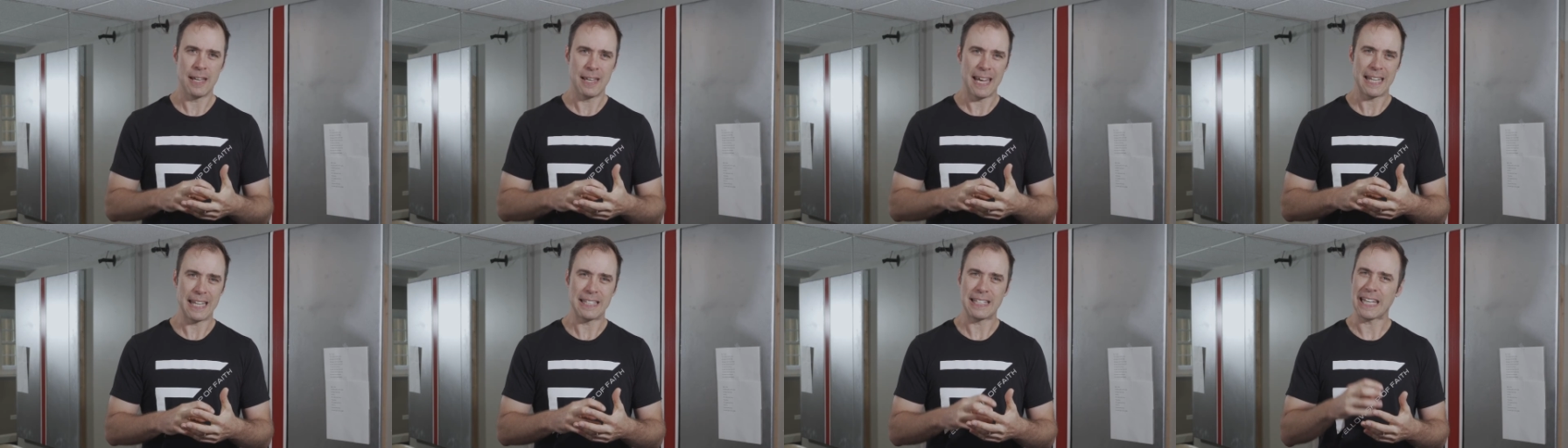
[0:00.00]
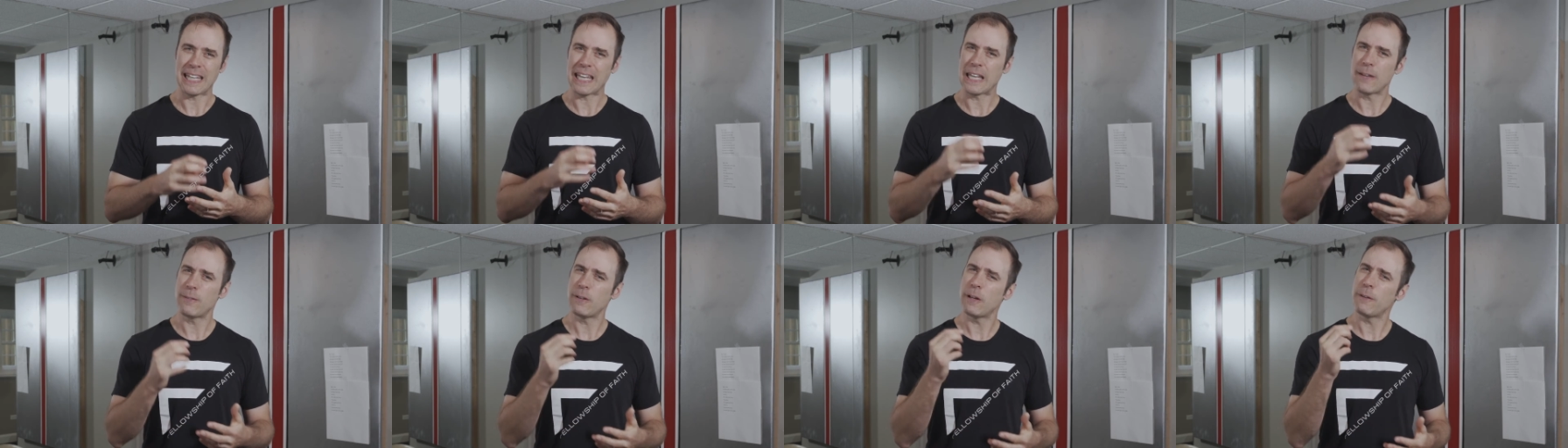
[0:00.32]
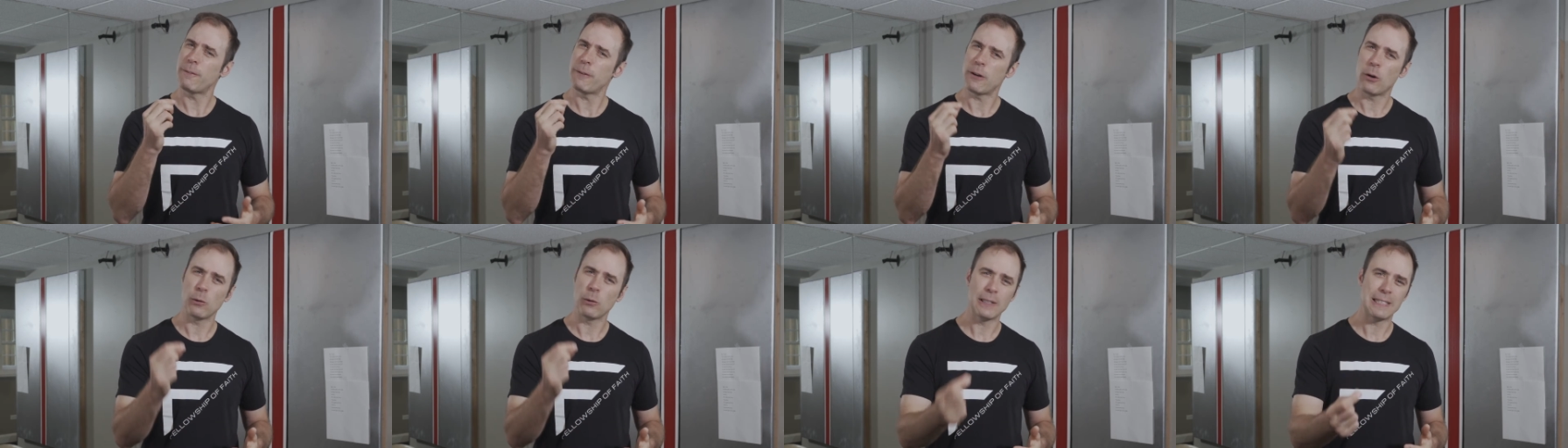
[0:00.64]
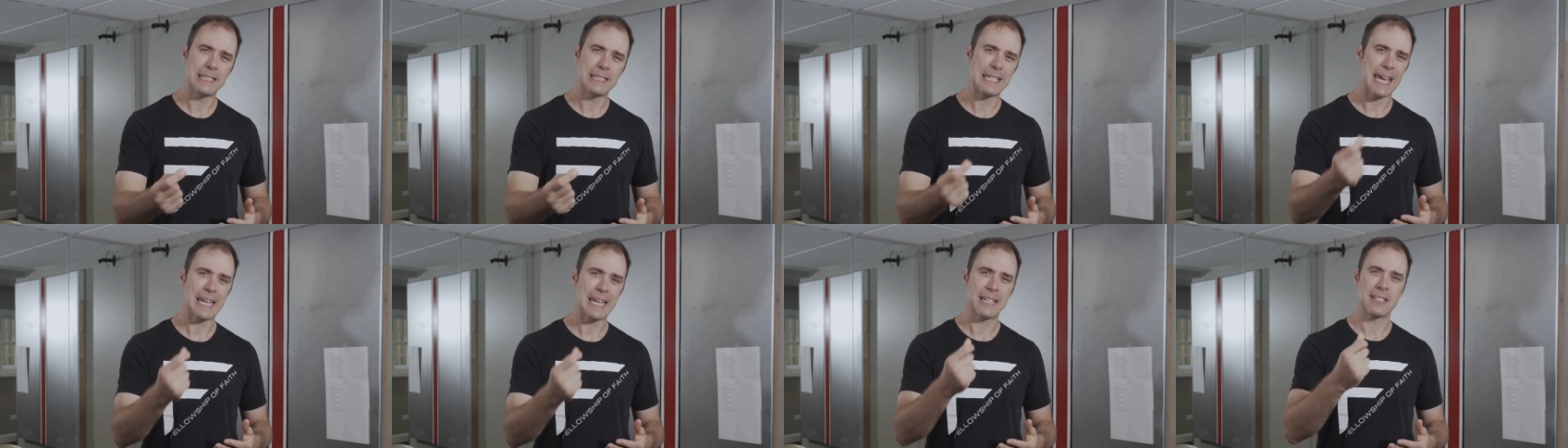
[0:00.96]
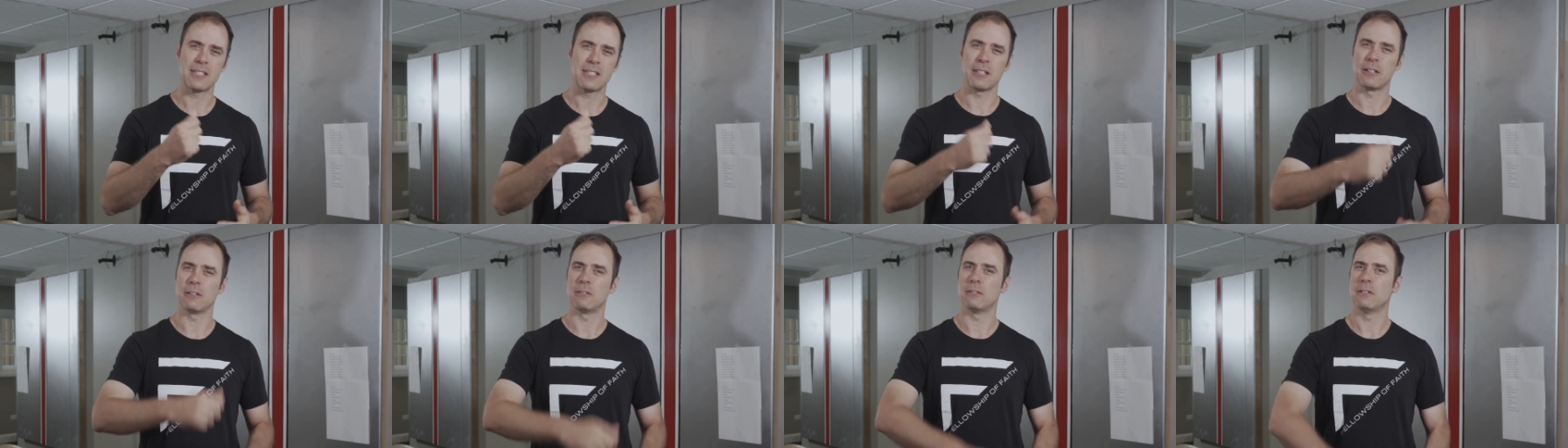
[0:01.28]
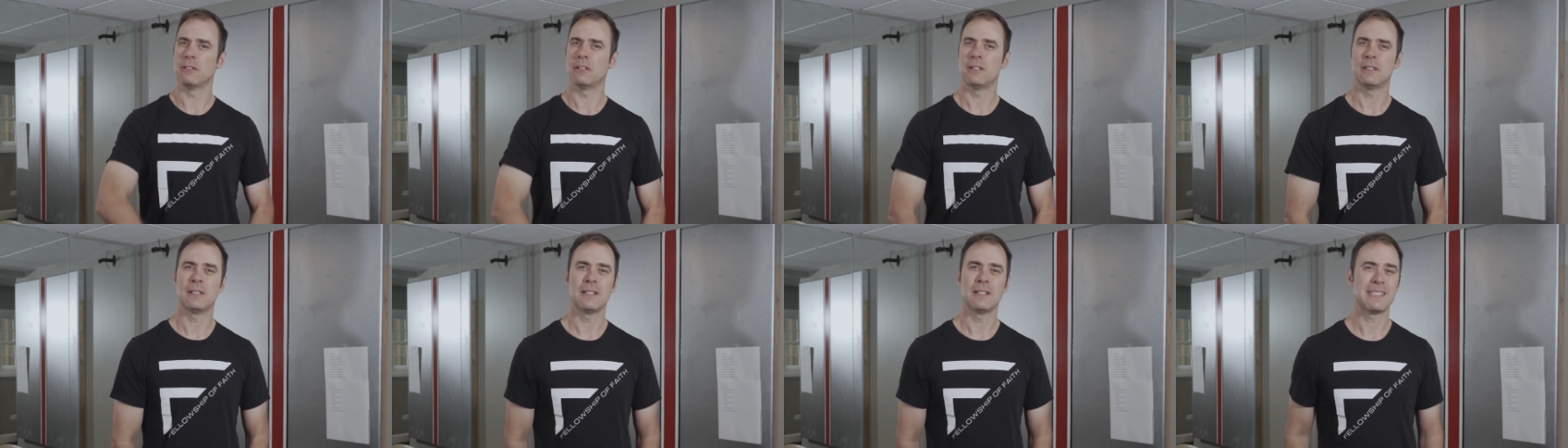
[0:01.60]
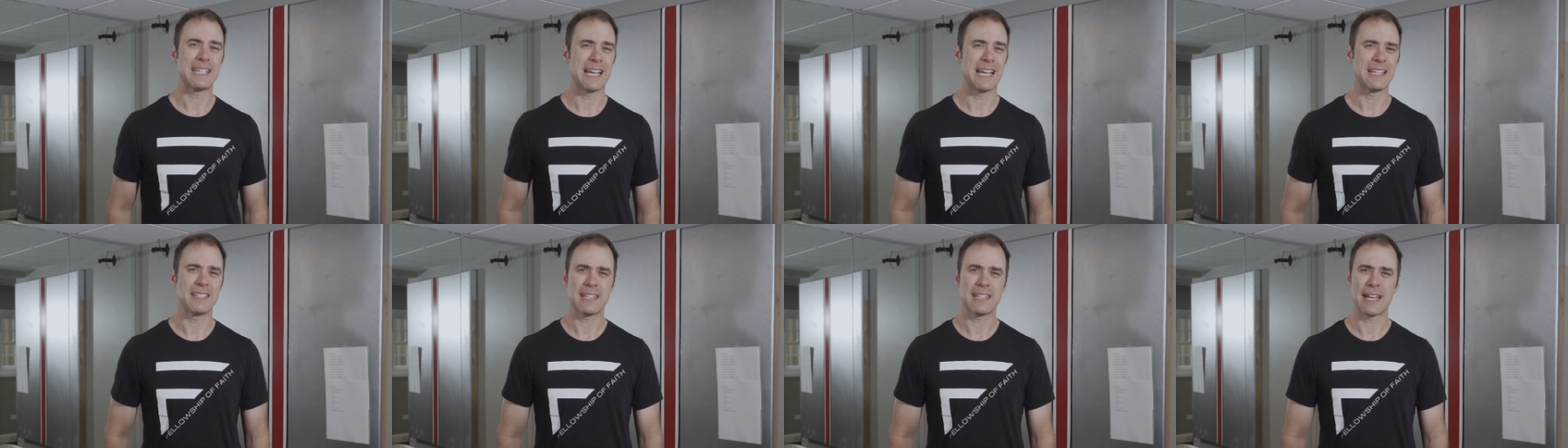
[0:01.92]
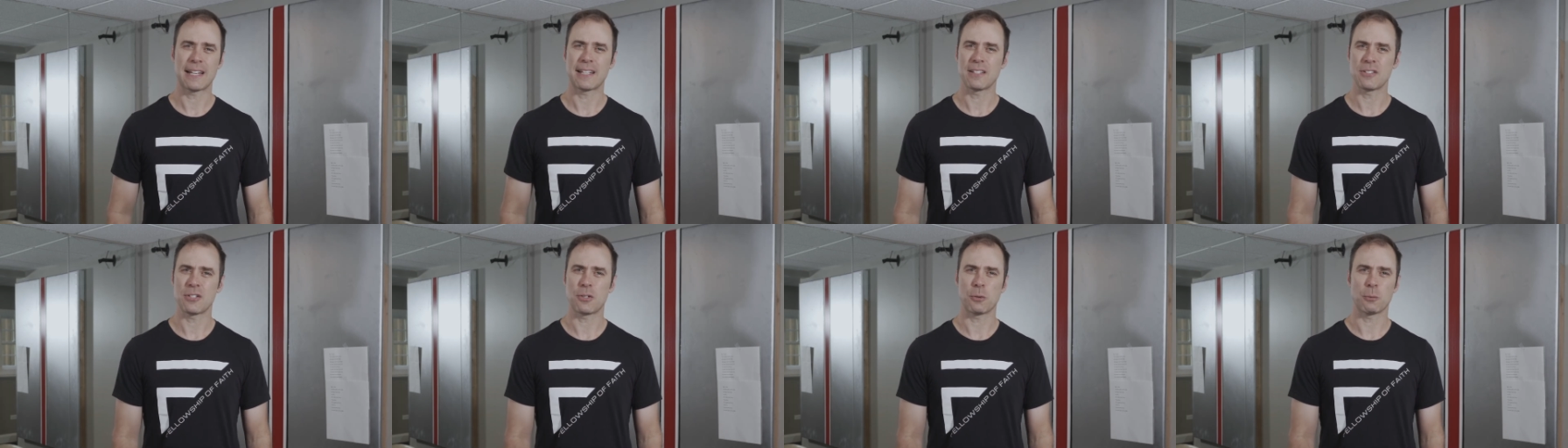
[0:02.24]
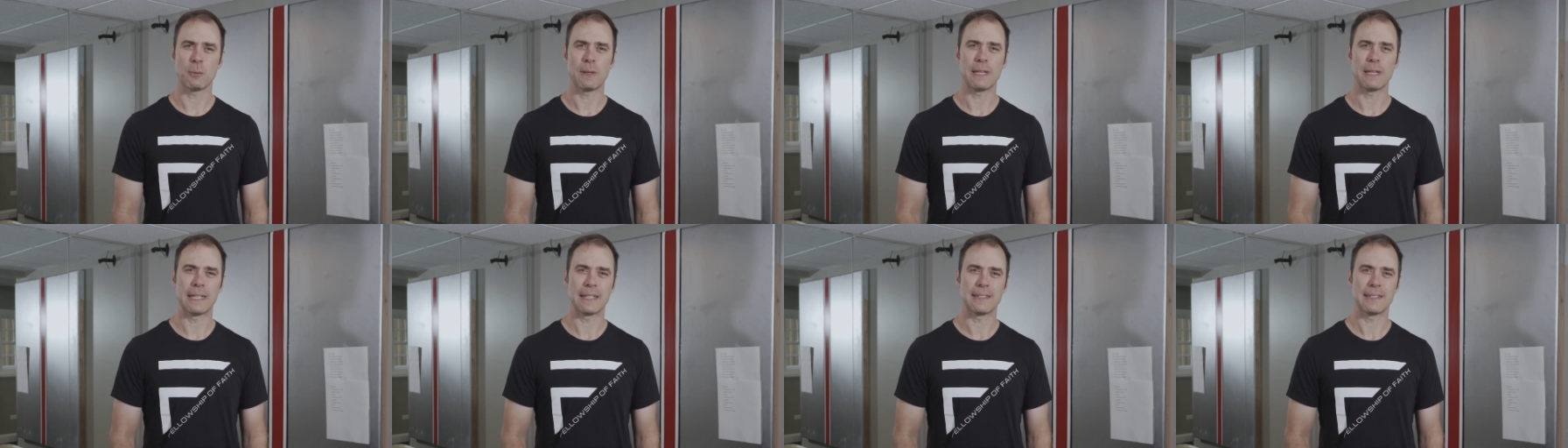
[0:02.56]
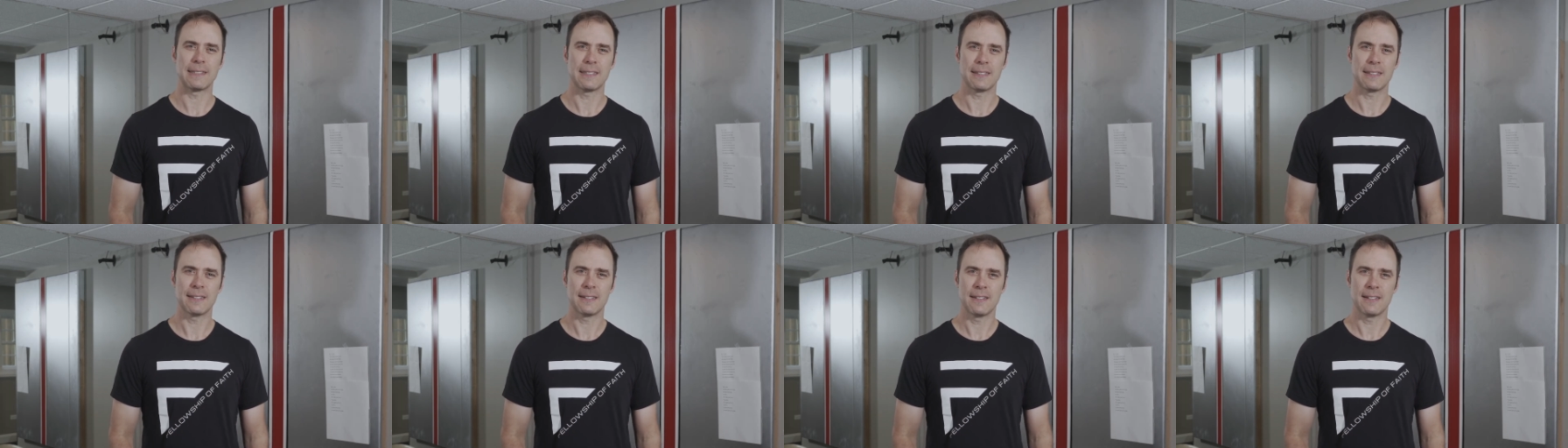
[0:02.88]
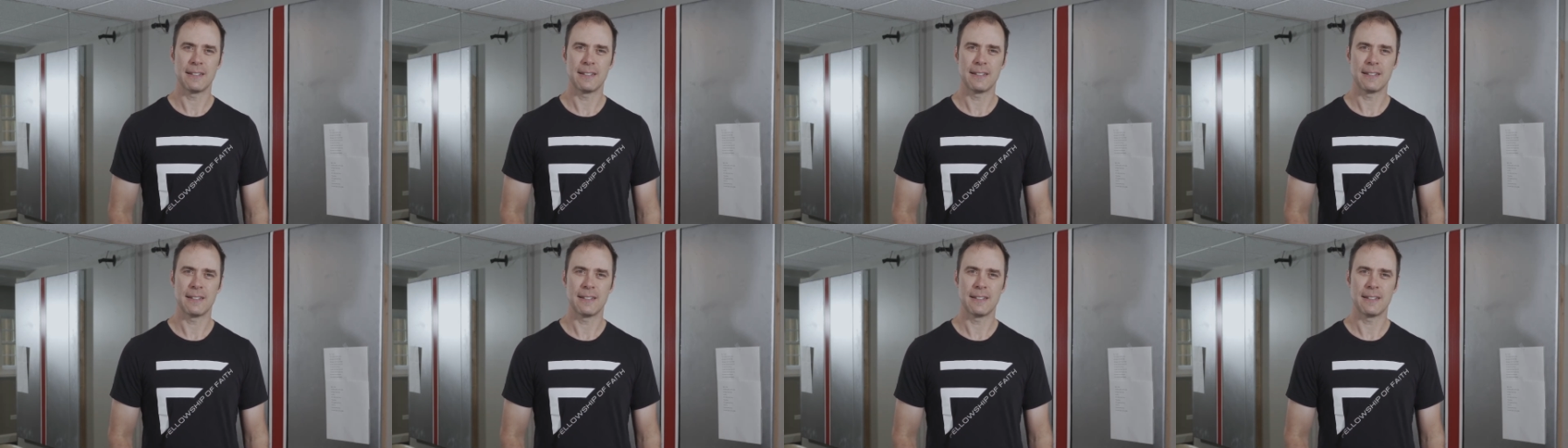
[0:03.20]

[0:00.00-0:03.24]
And even if it only takes you 10 seconds to read it,